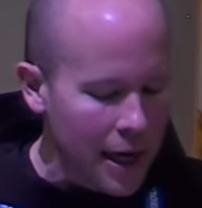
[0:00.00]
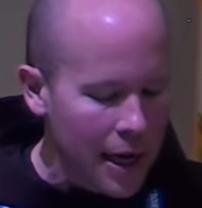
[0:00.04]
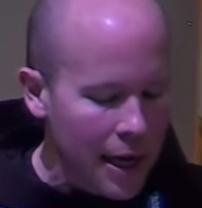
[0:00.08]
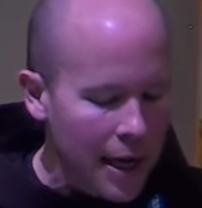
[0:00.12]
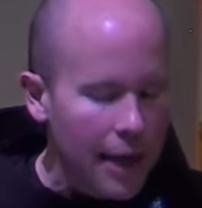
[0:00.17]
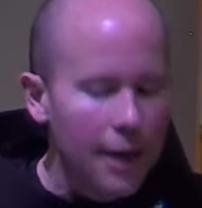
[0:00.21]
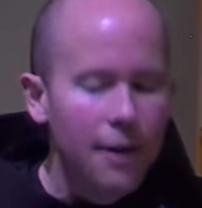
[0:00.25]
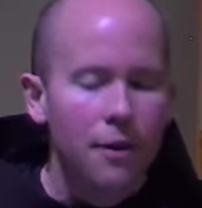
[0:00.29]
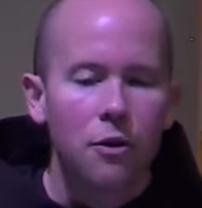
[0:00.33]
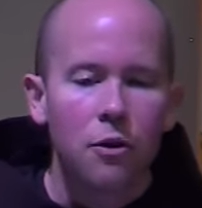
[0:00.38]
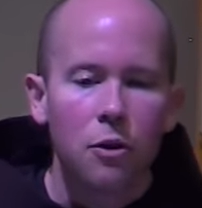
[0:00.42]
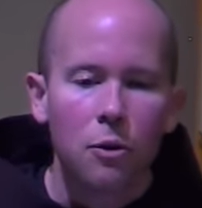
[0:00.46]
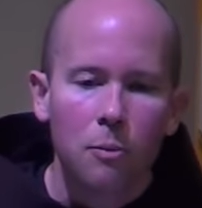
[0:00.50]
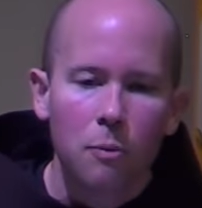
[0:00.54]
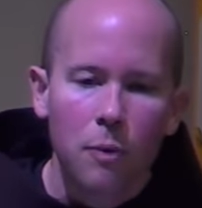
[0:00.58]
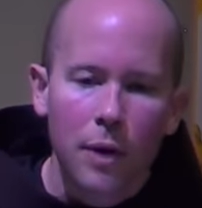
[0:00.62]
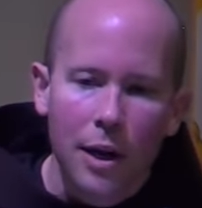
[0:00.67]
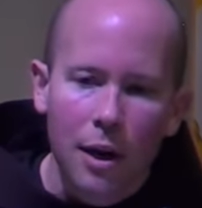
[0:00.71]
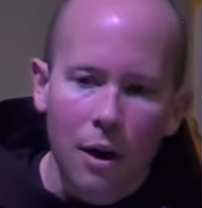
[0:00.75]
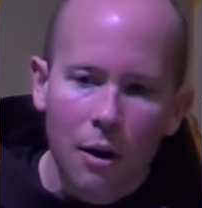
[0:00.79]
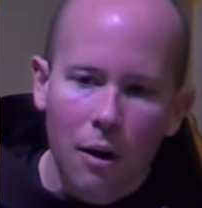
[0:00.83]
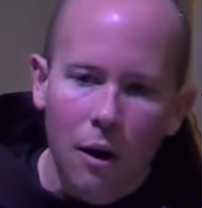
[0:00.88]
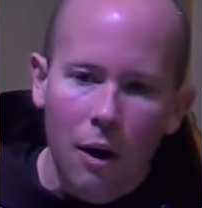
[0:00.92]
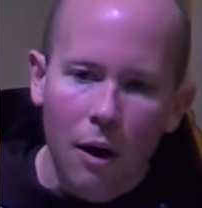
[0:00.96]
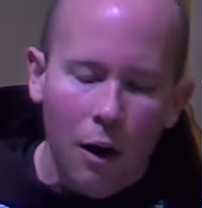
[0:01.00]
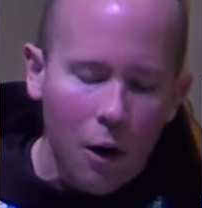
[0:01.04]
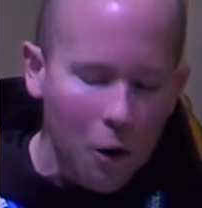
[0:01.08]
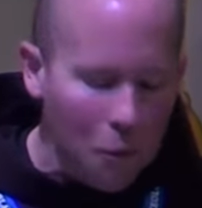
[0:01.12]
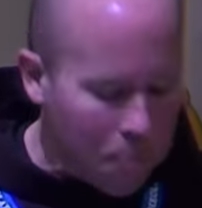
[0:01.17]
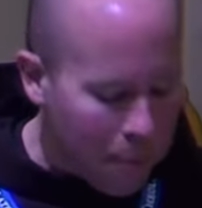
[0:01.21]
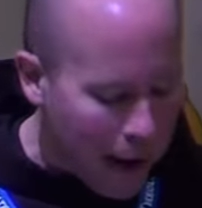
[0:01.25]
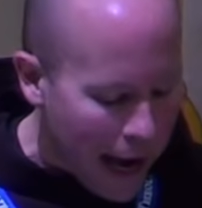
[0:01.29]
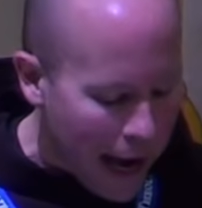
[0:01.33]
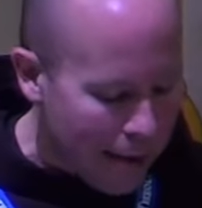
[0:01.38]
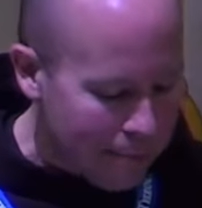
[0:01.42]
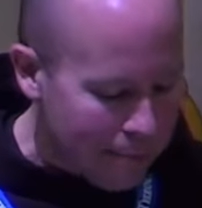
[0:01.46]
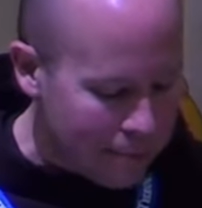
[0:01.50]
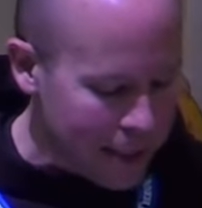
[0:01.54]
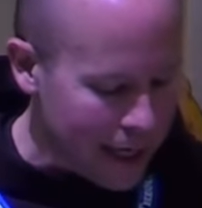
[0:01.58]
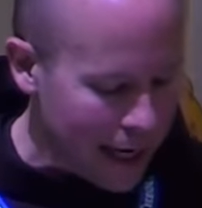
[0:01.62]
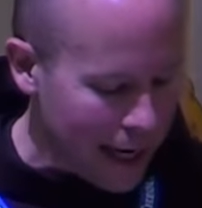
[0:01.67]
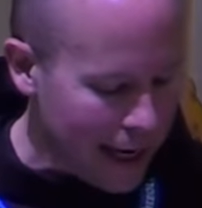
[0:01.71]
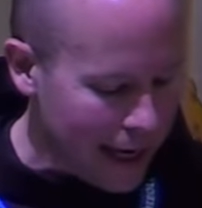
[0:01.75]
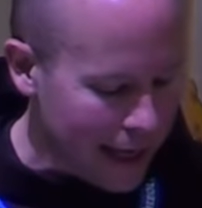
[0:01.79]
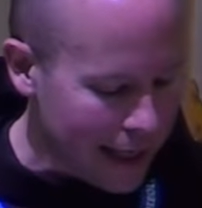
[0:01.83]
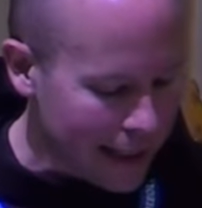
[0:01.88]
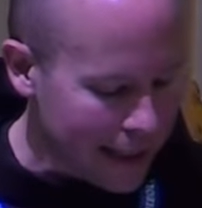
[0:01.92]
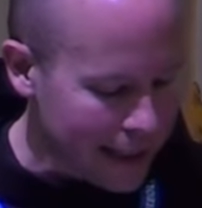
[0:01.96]
in whom we are all
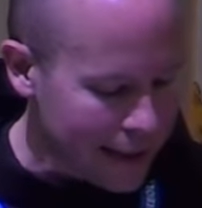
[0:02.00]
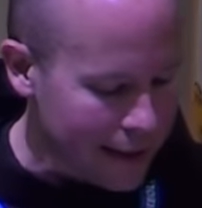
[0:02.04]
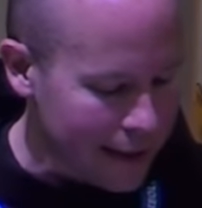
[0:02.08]
baptized.